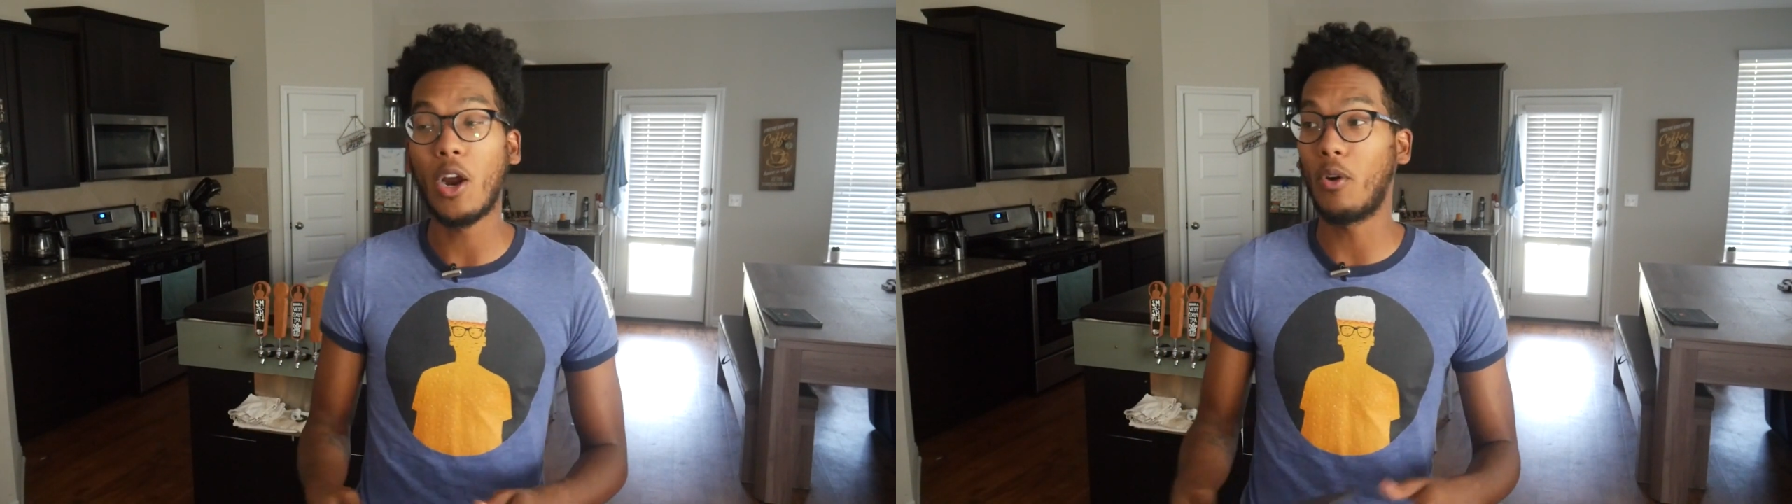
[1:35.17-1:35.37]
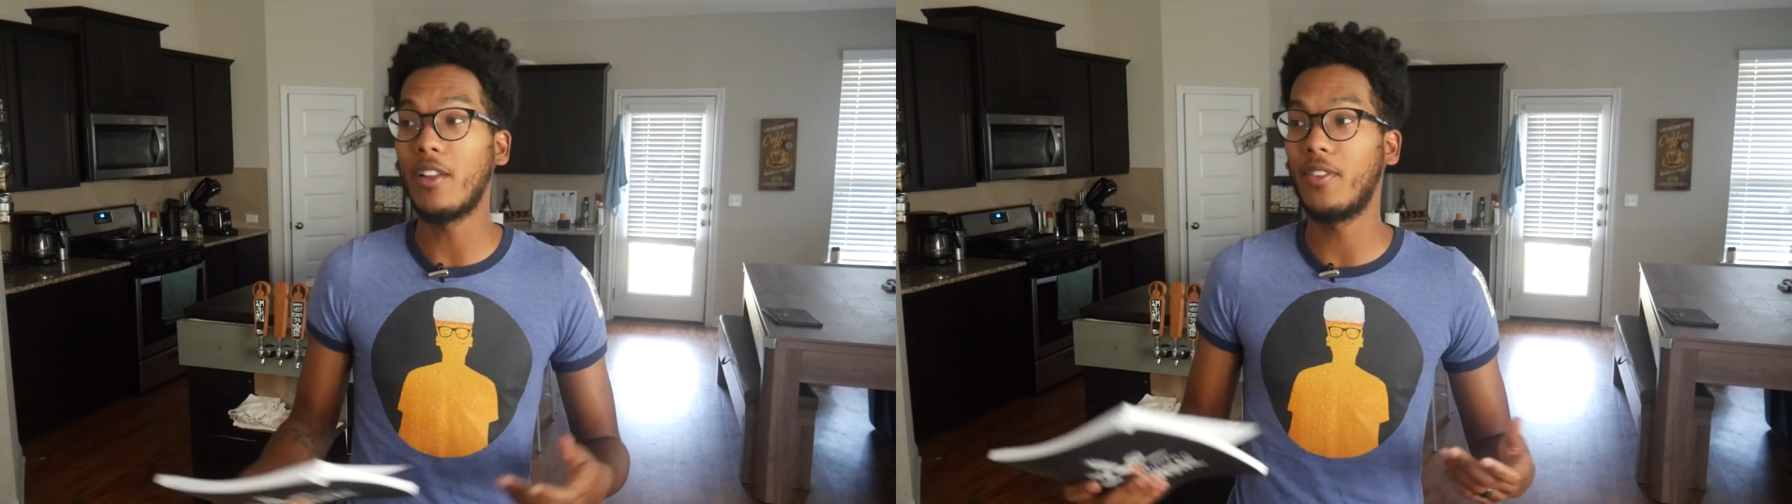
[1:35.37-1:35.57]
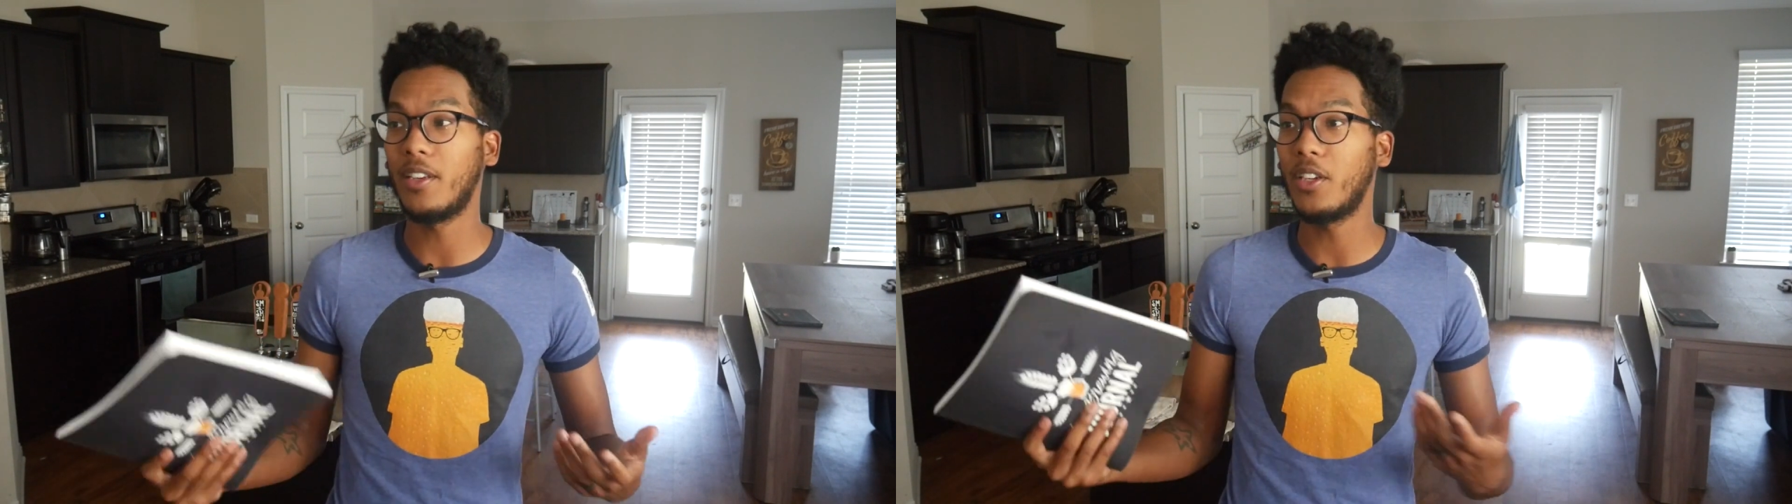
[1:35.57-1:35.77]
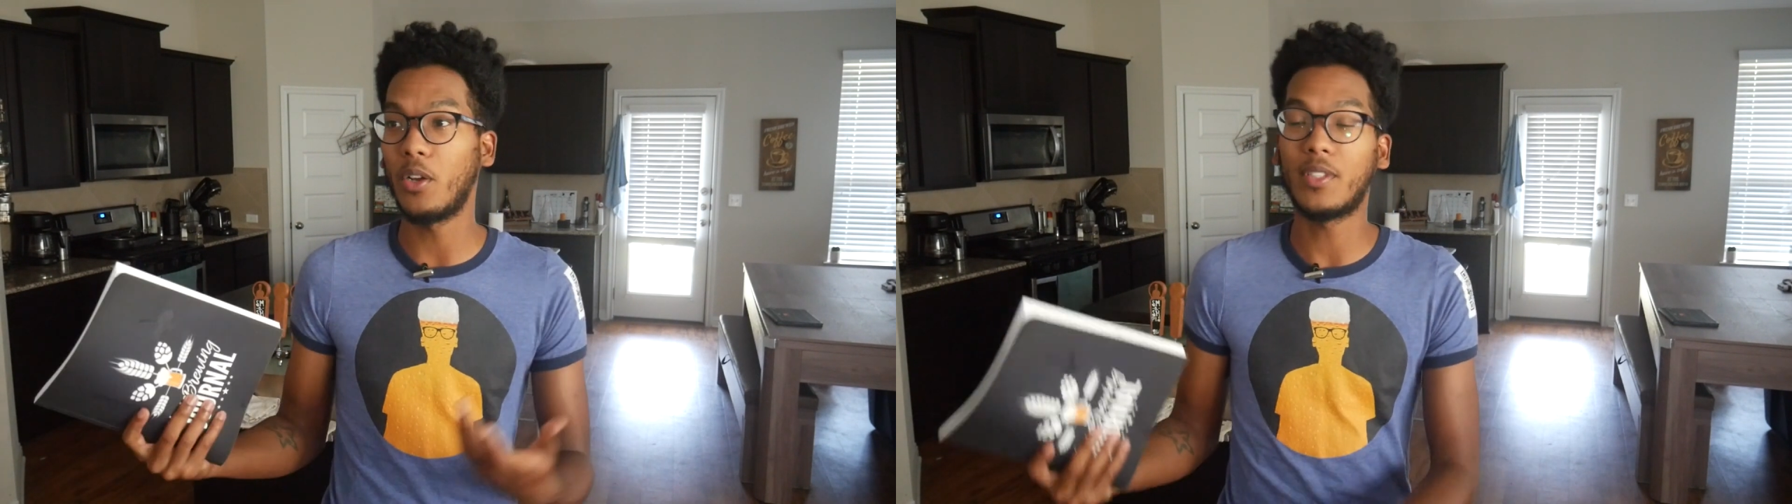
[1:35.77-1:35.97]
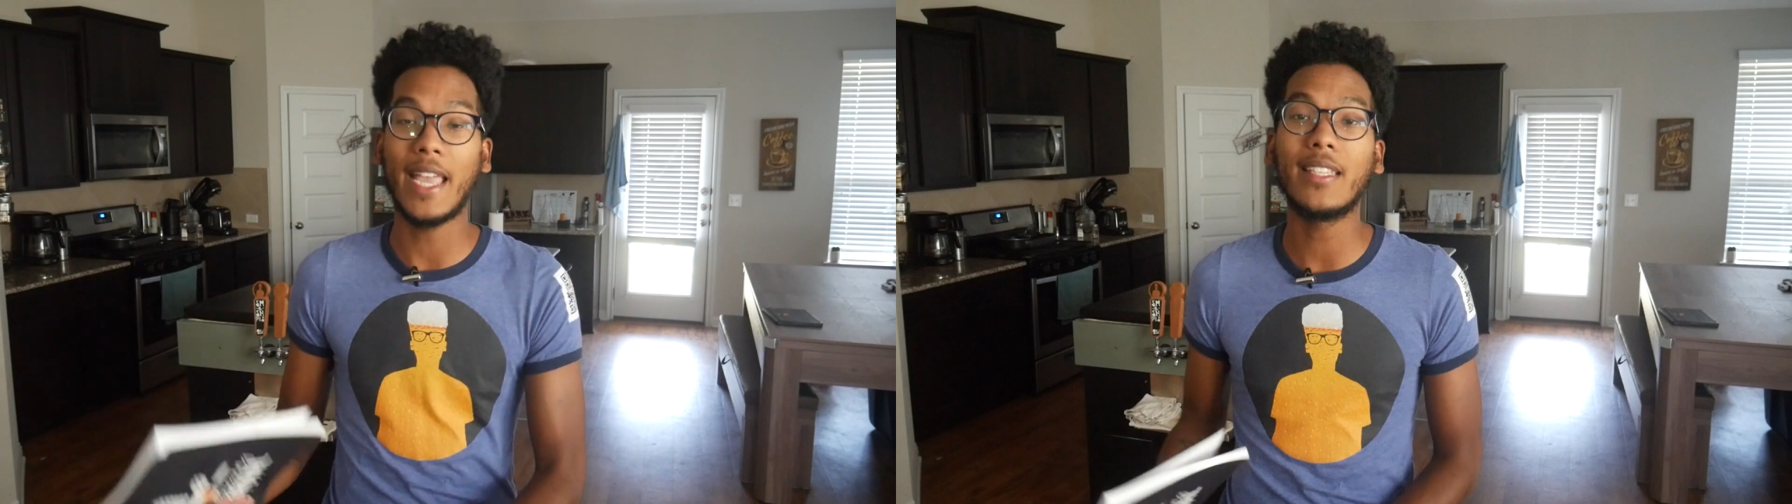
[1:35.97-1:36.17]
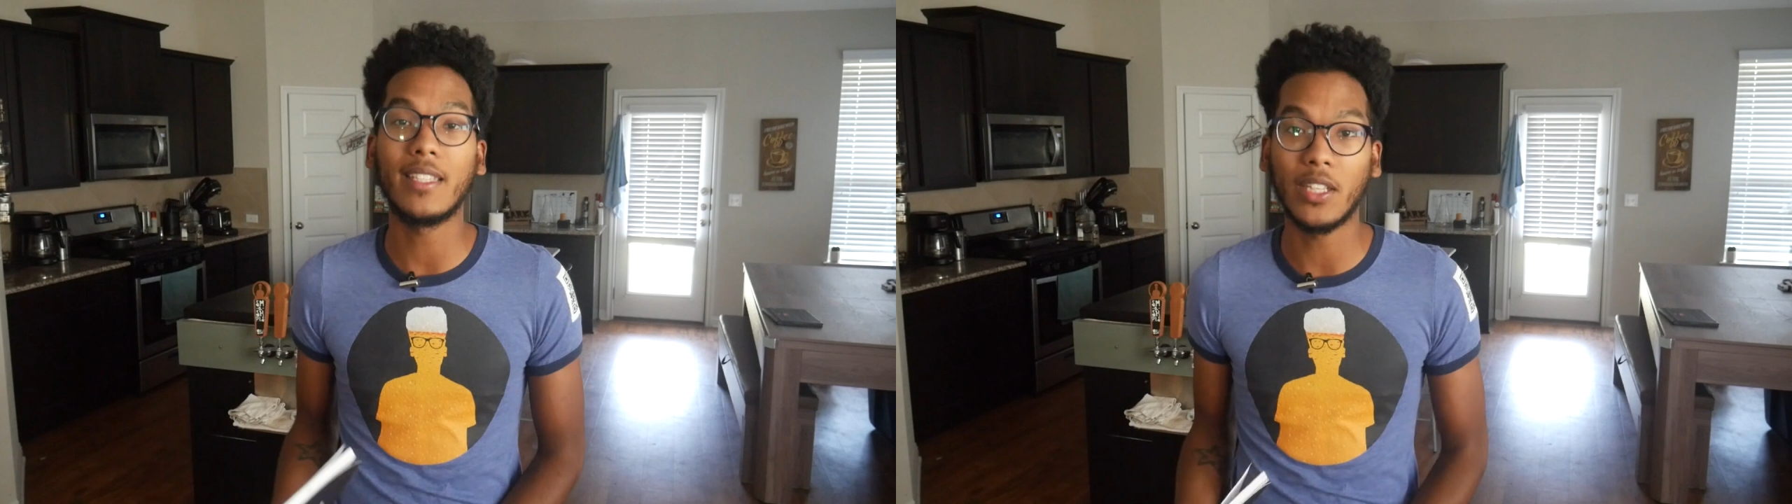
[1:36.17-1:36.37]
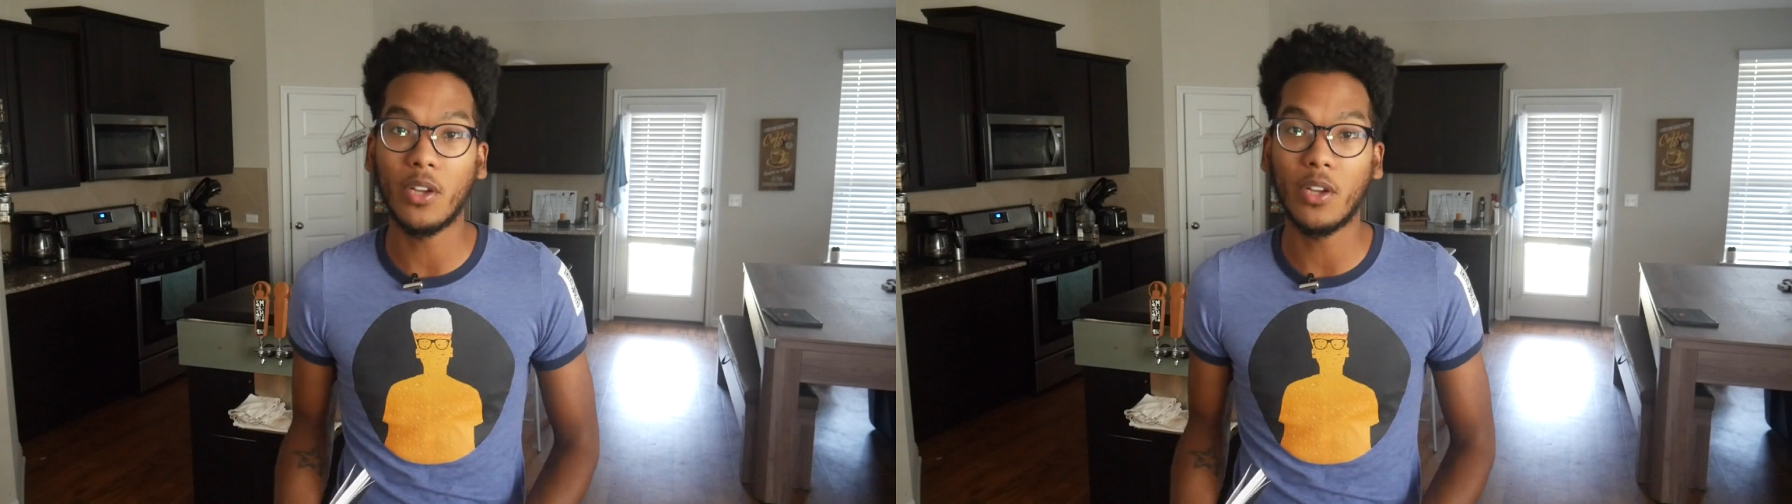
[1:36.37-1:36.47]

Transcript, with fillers: or even, tasting